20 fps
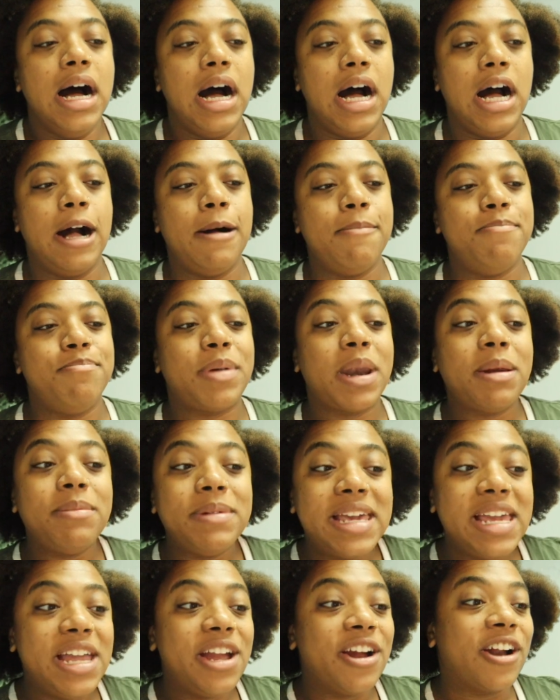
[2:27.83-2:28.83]
But
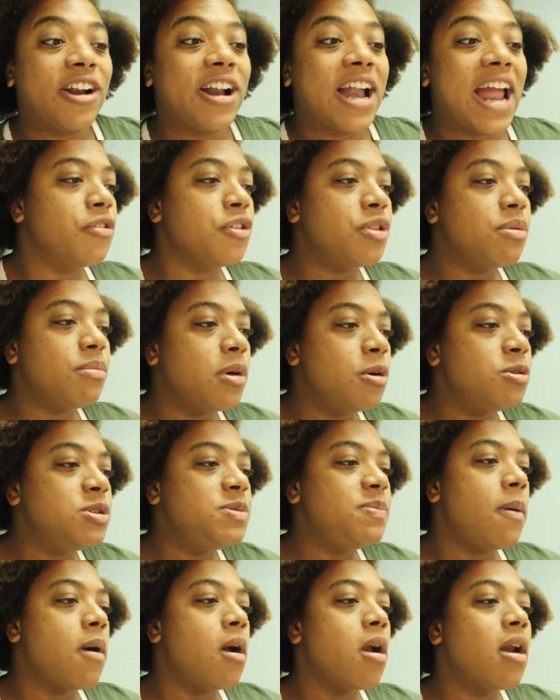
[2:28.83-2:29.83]
I'm here. For the
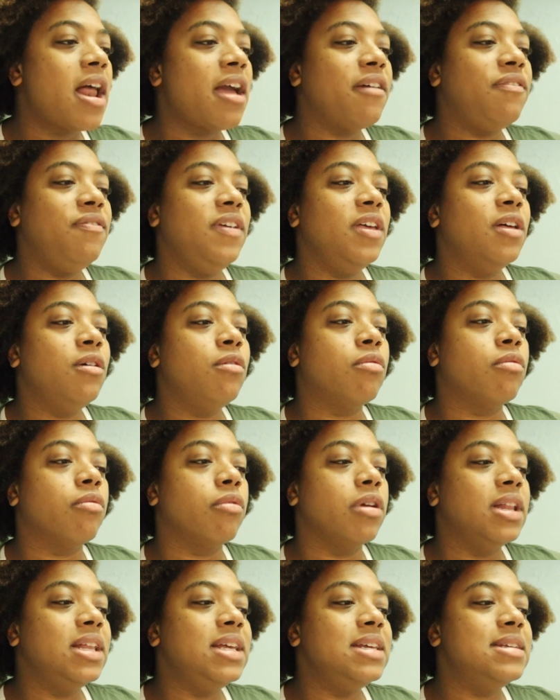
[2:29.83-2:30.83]
most part, I feel
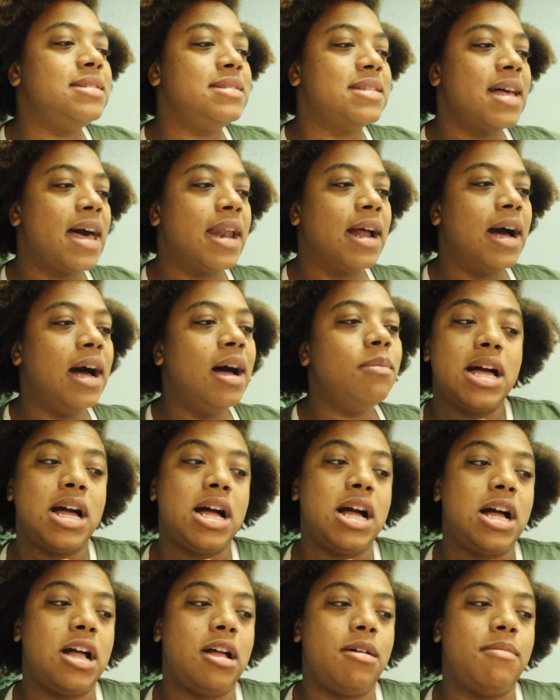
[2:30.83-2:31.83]
really set up,
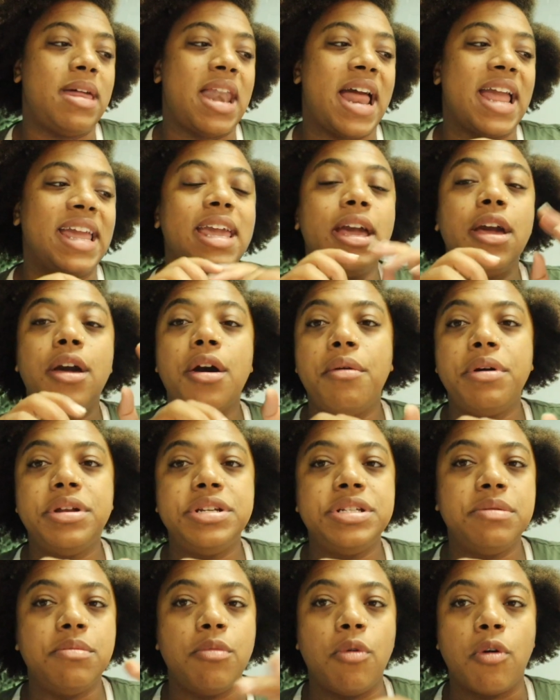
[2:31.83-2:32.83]
and I can go
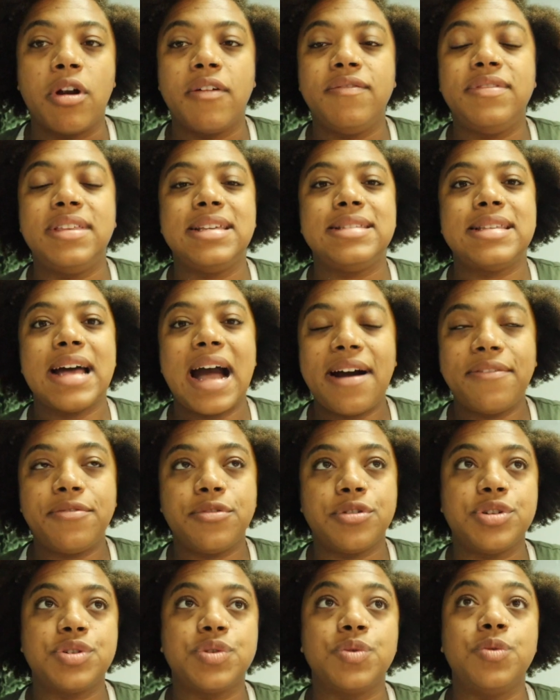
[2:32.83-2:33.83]
into more of this
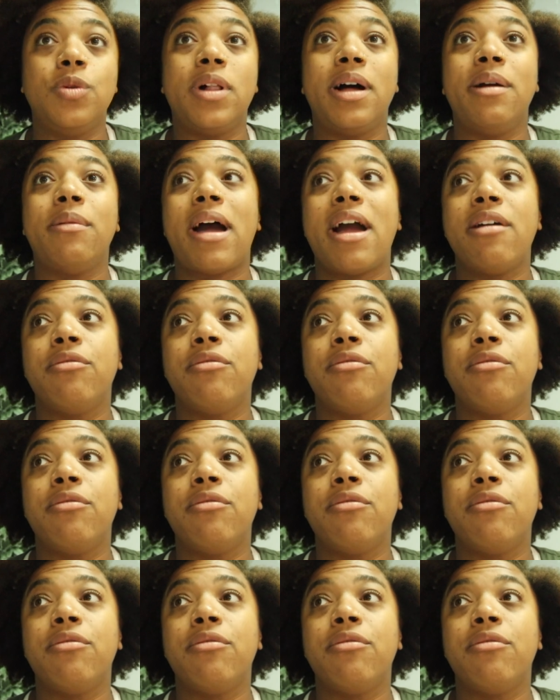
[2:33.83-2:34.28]
after school.